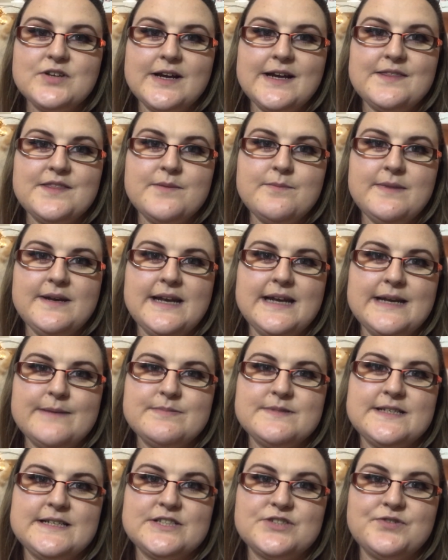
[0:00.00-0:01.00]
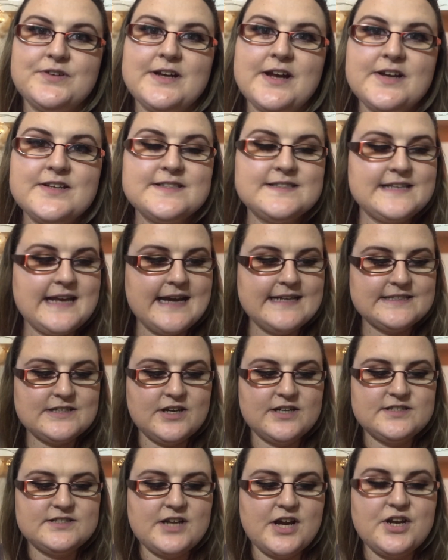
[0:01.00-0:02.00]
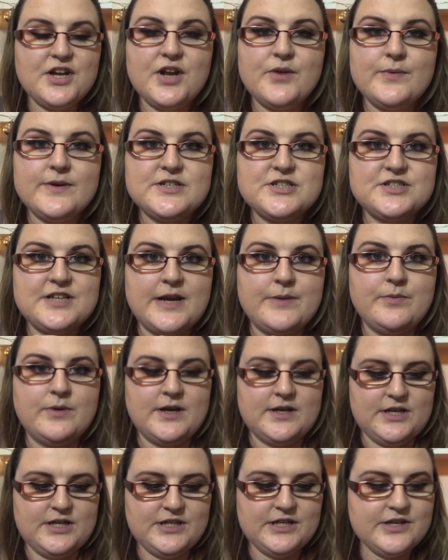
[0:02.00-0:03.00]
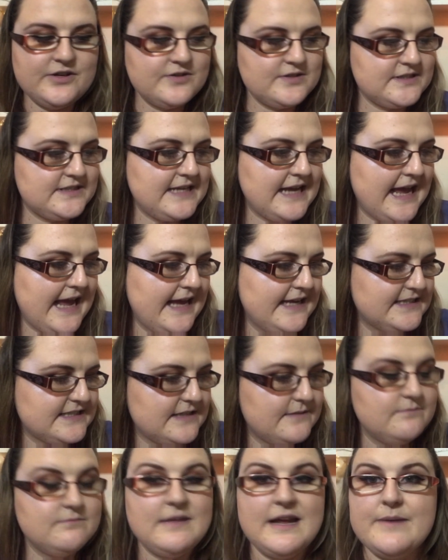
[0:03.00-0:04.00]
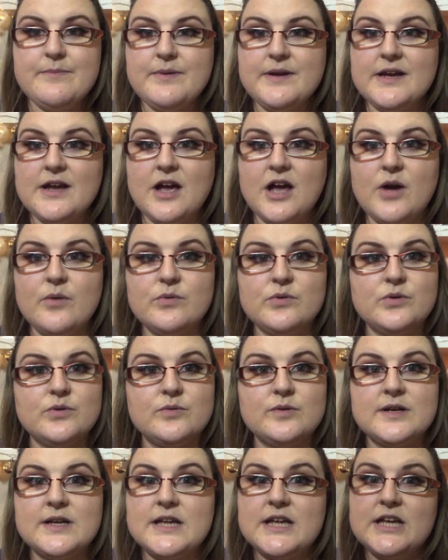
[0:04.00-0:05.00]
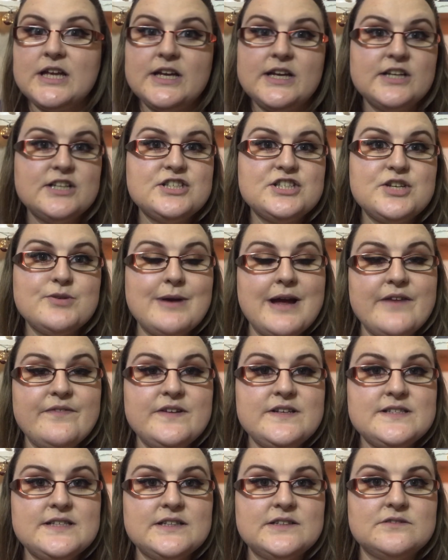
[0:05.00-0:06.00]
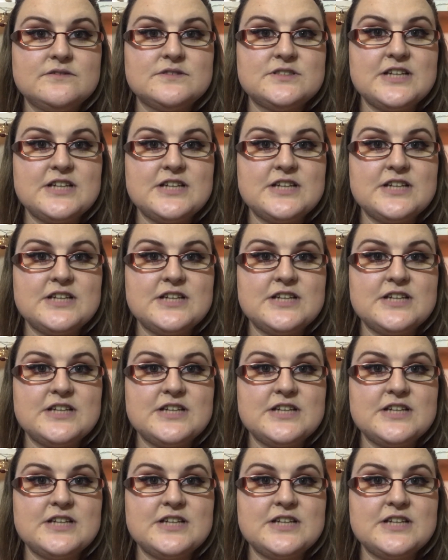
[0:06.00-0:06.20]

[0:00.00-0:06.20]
try out the mini lipstick trio set. I don't know which shade we're going to use yet. Maybe I will do every single